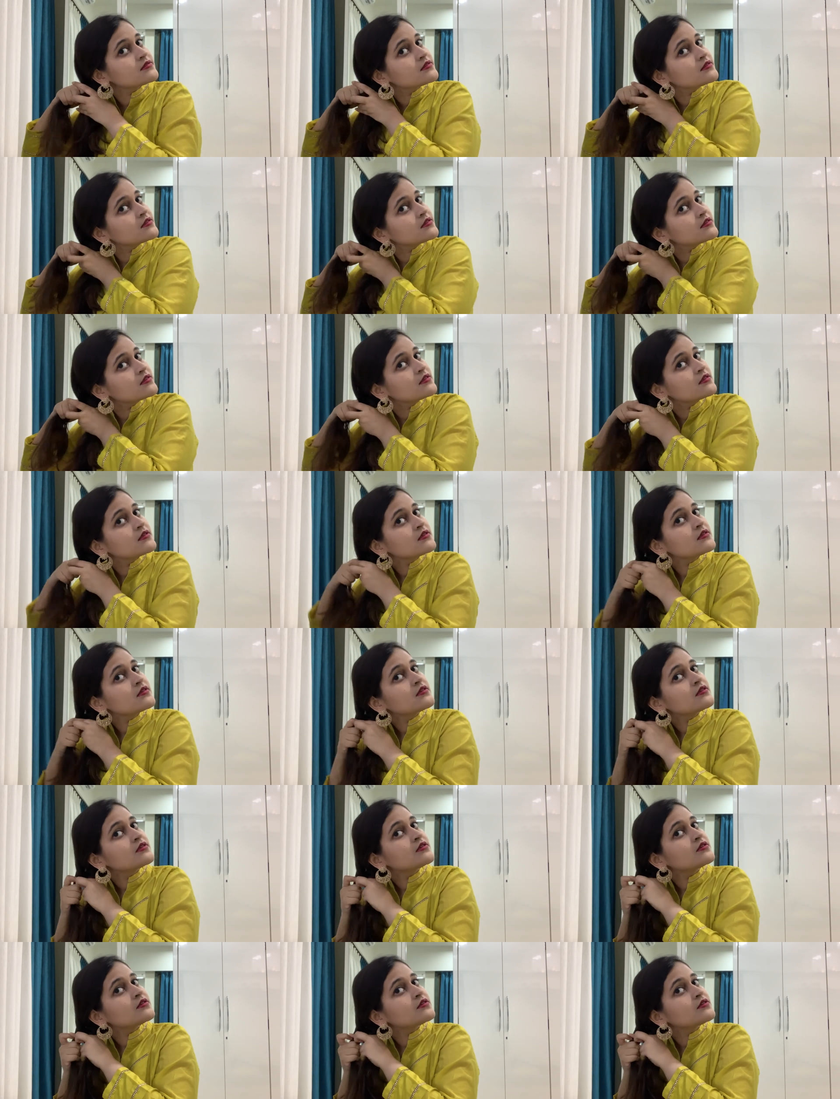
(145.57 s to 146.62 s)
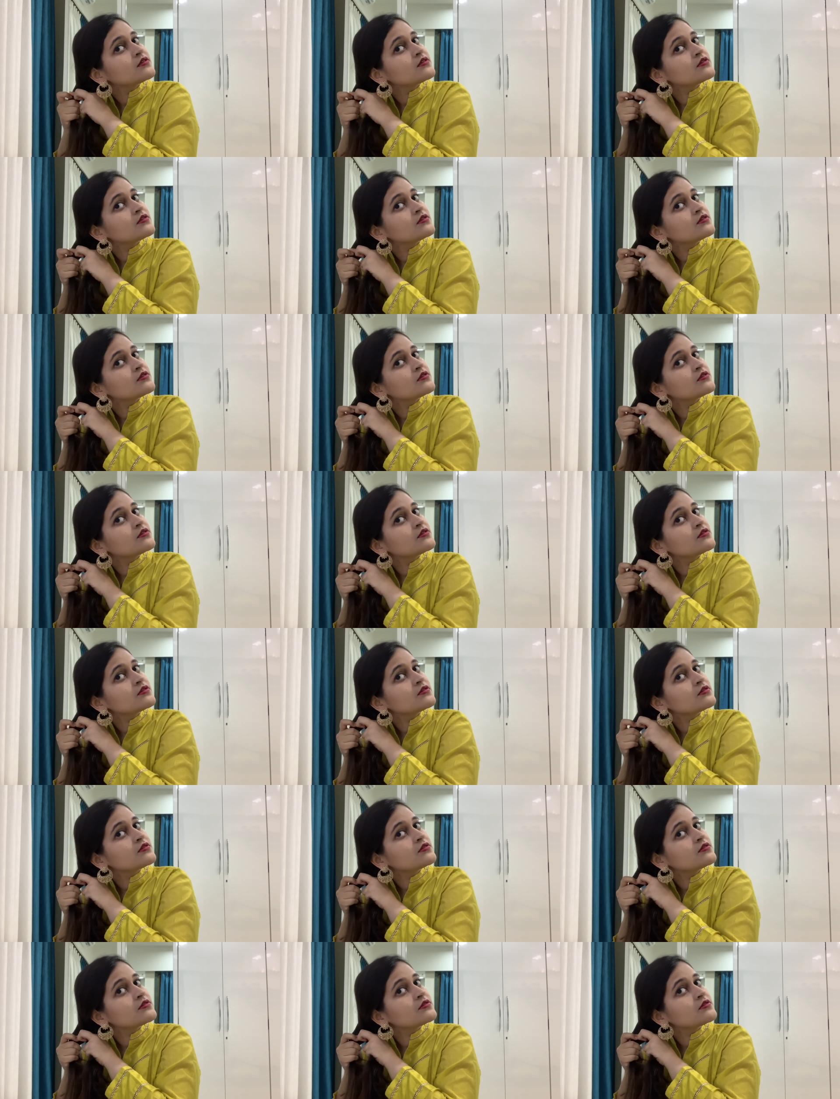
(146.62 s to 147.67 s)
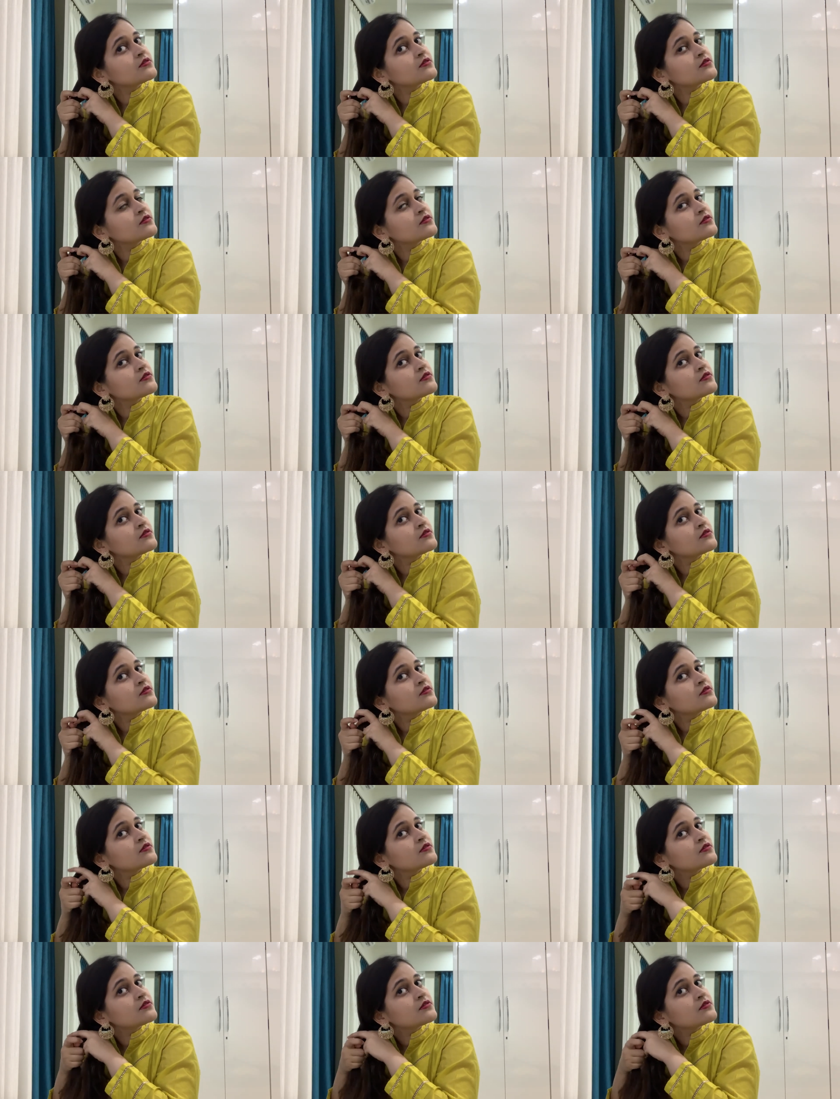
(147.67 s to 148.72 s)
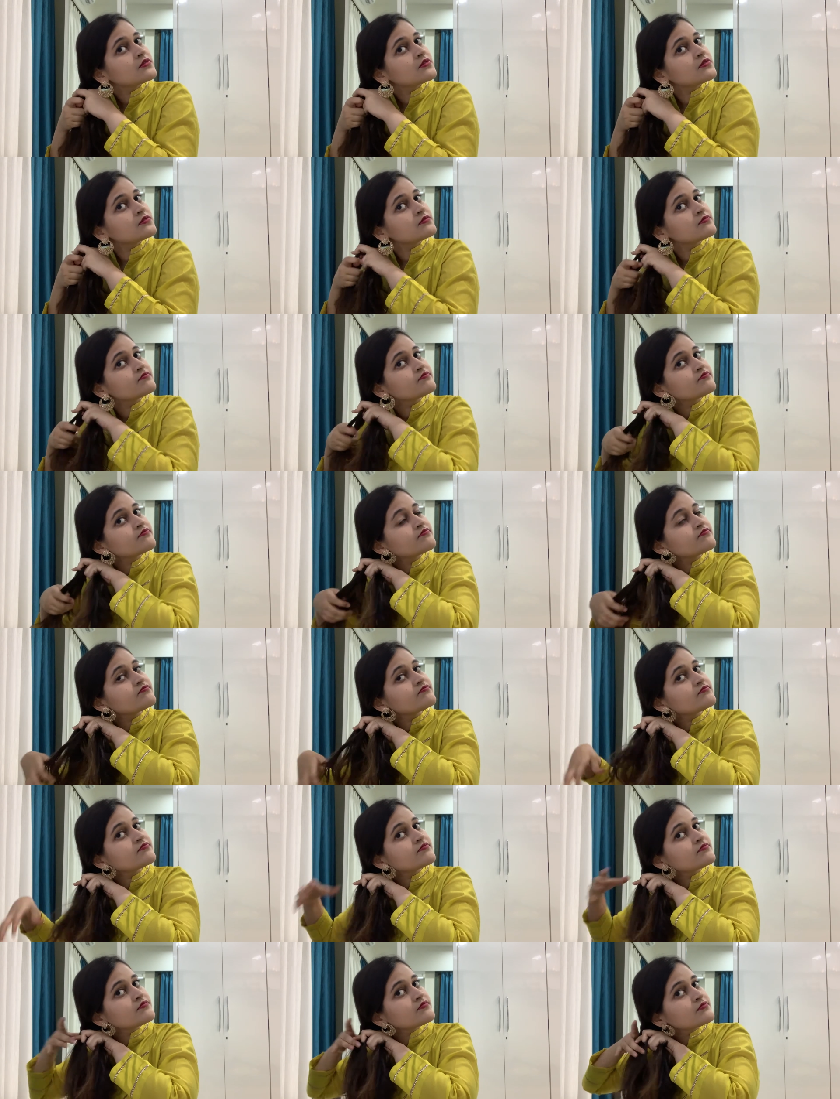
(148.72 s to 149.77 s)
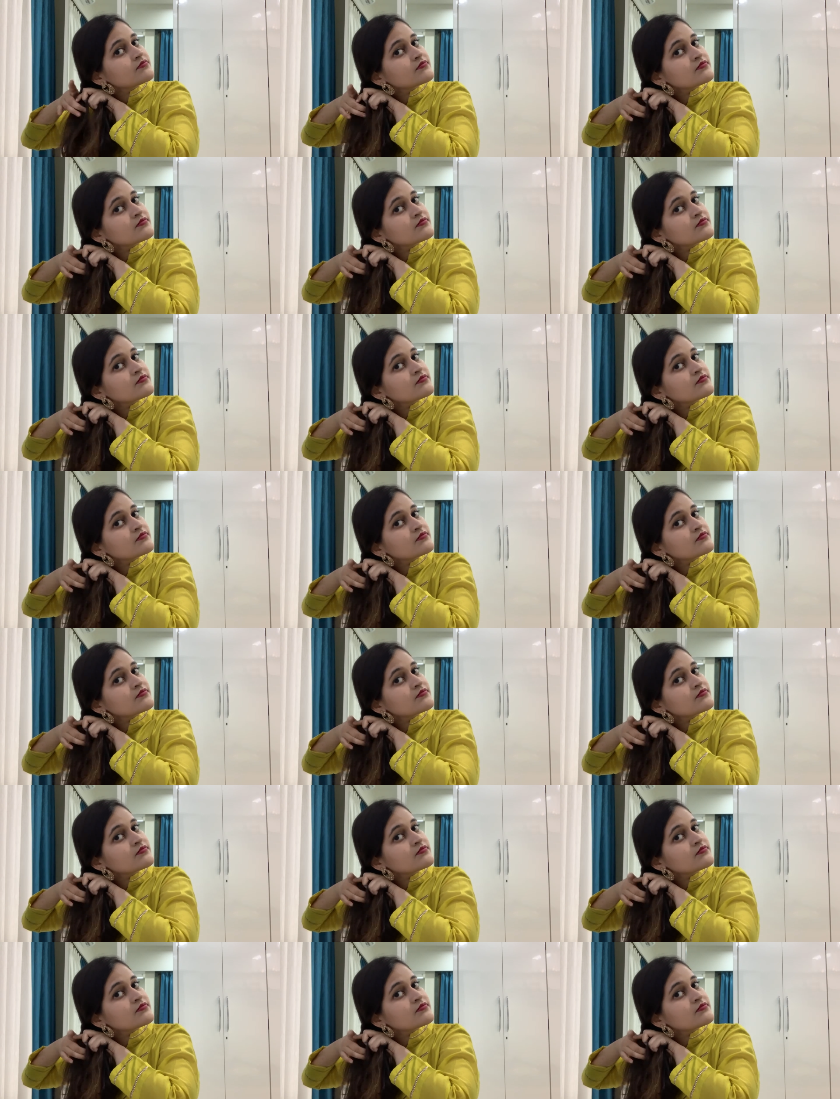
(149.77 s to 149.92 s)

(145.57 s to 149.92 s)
Nobody speaks.